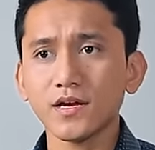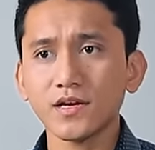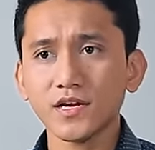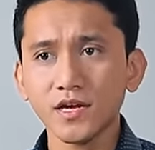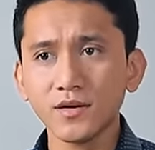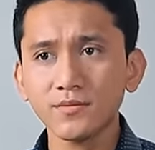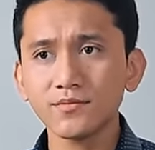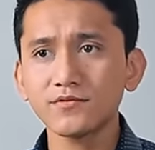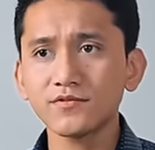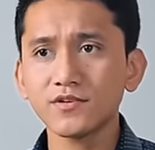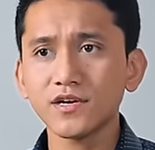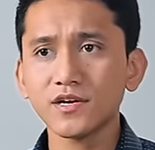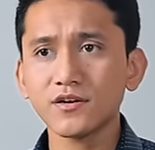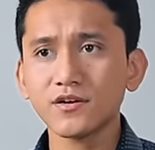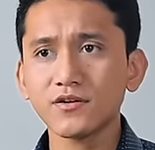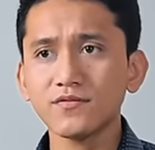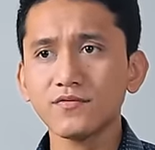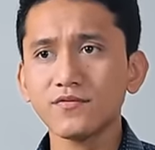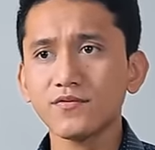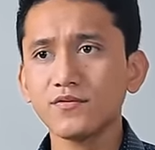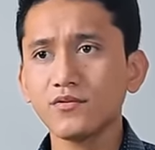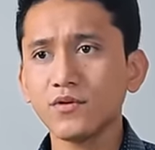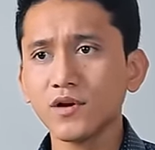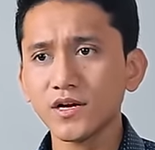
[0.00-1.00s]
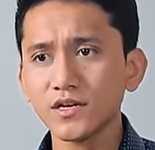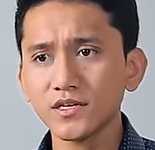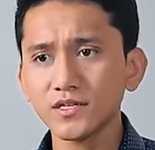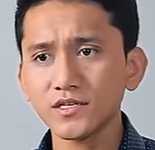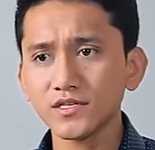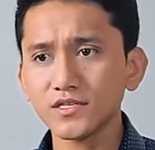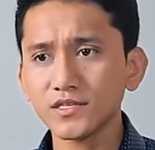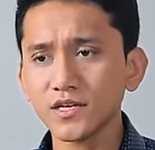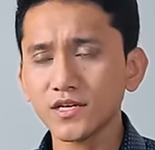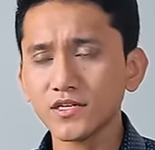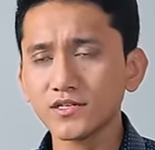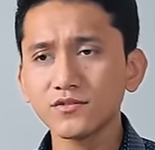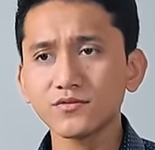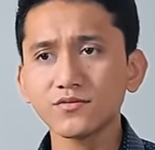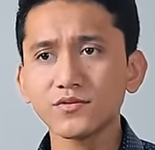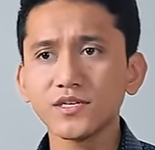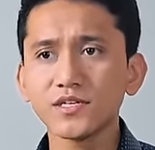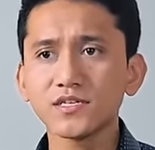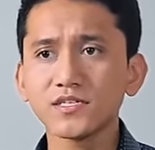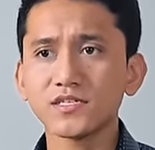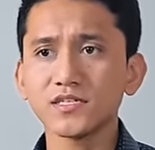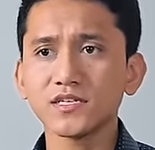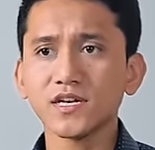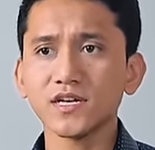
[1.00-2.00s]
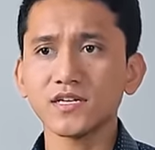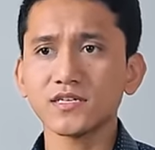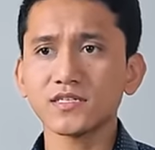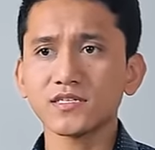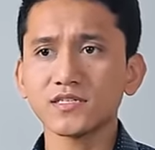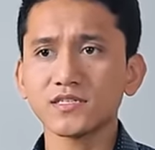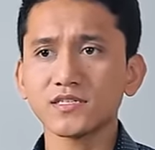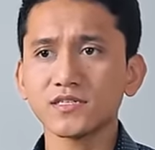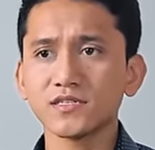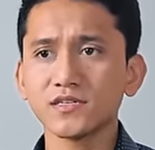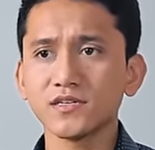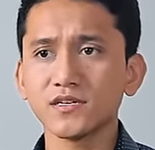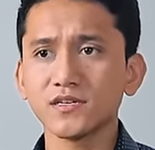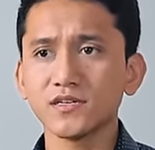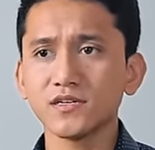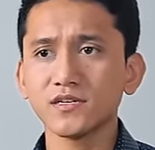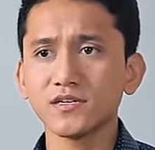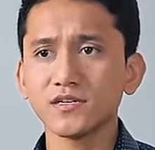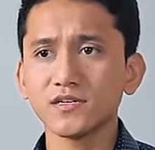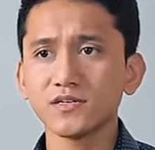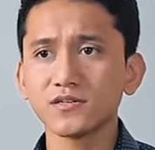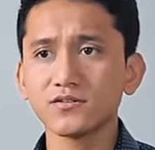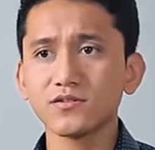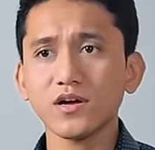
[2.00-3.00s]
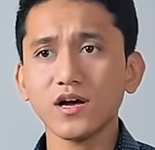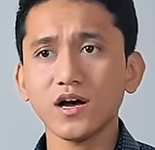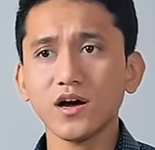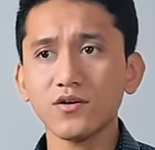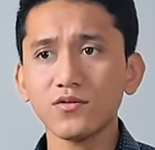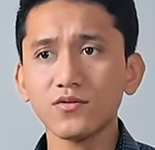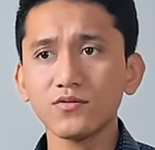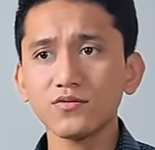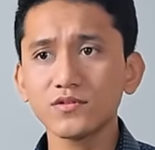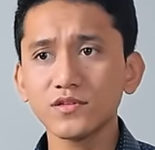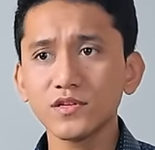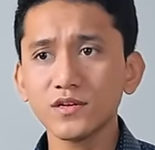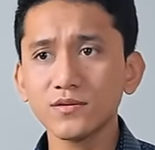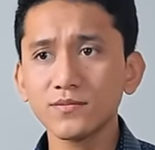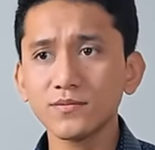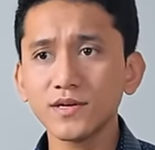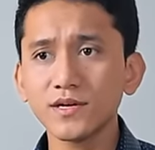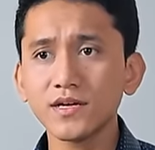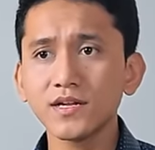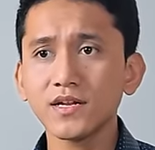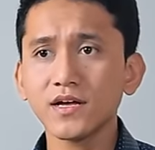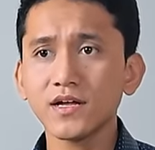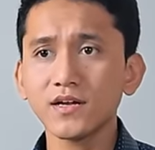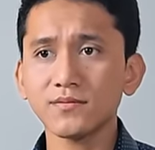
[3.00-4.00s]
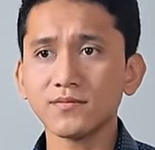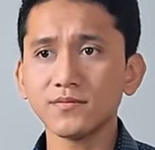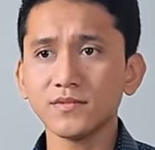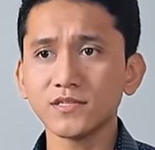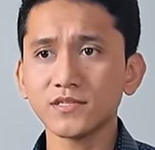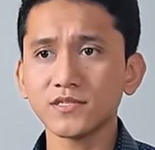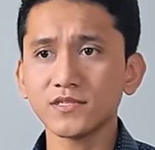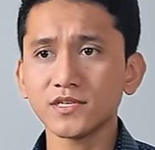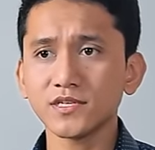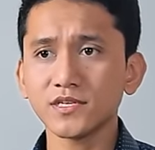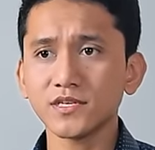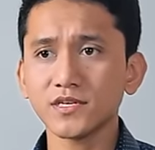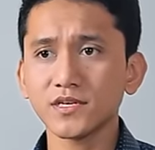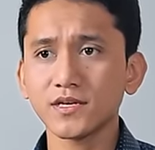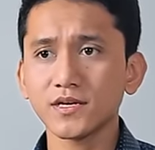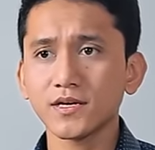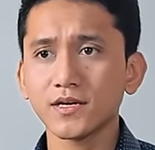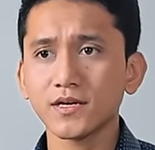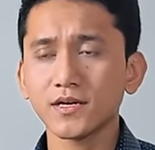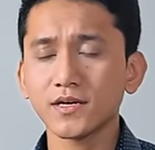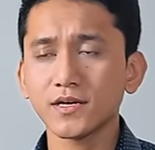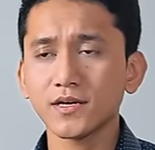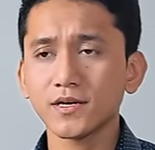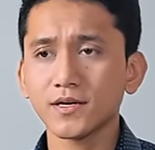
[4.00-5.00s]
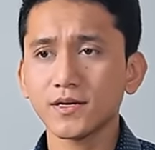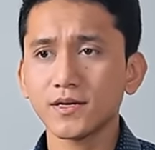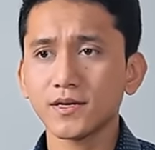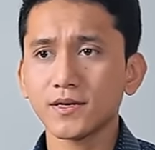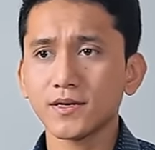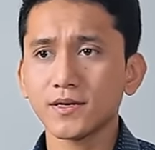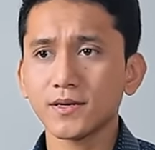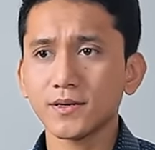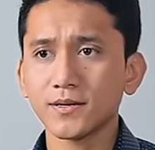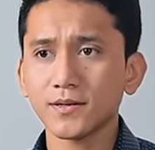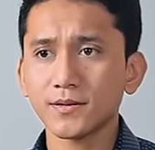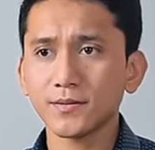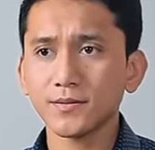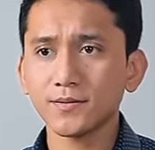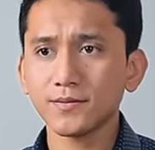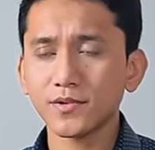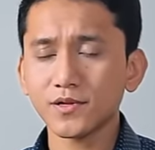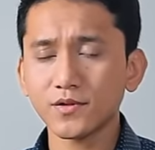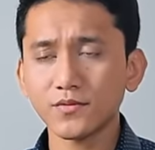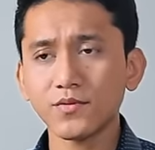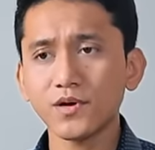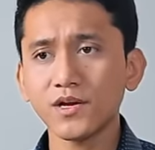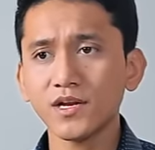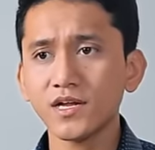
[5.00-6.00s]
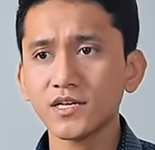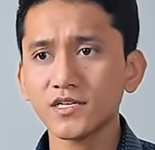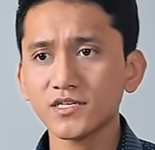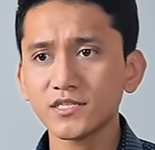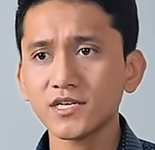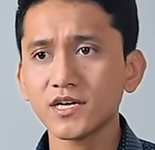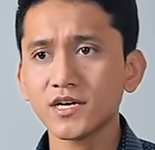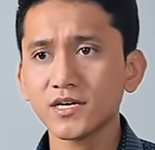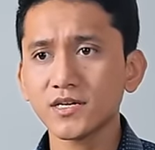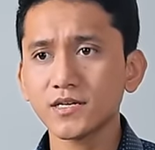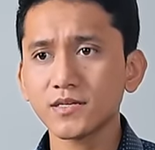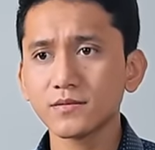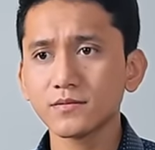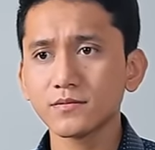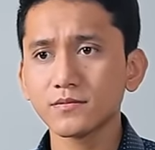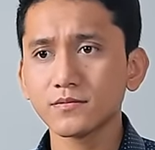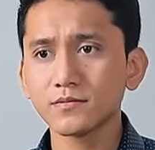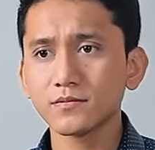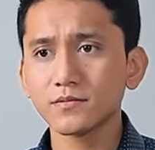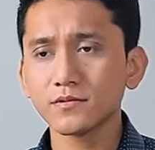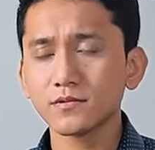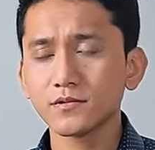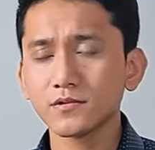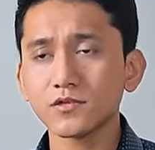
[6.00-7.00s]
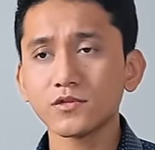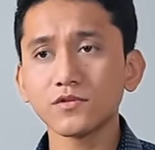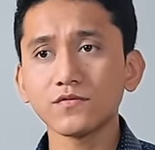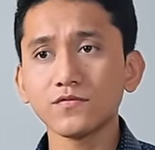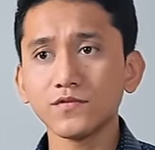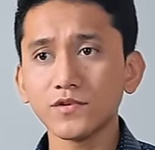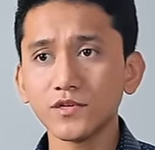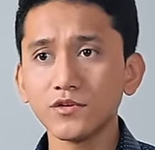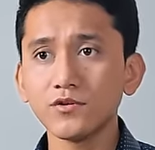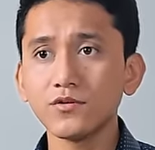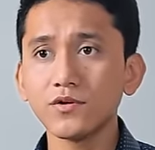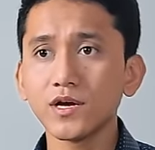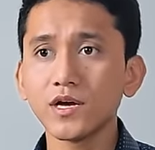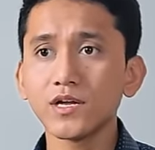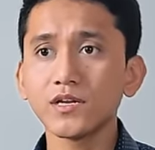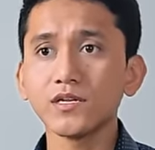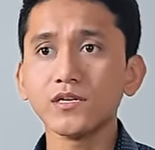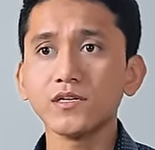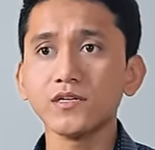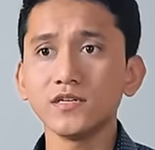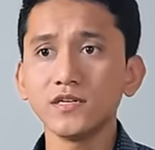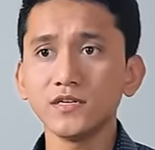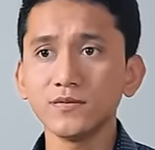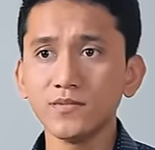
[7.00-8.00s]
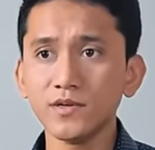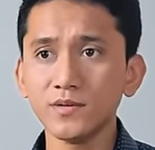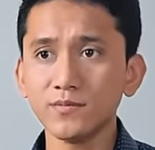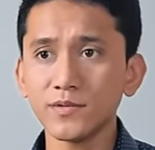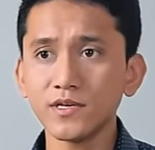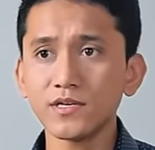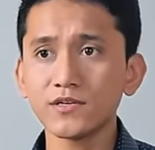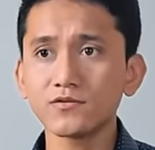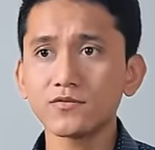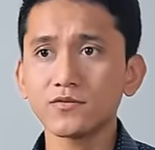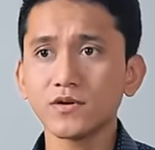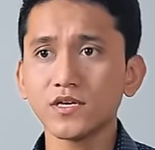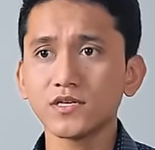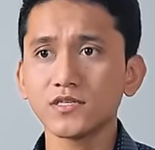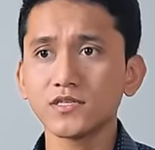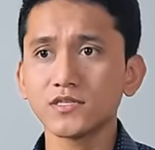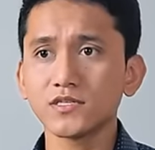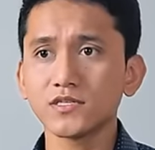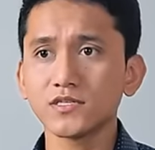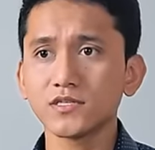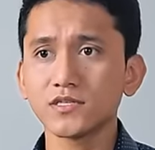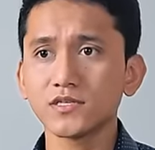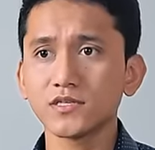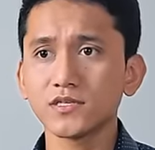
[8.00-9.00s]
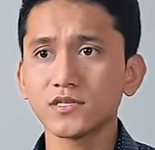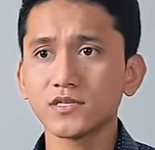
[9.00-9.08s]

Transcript: I kept track of who I assigned to each task, so how could there be another mistake? But when I checked, the video had indeed been made twice.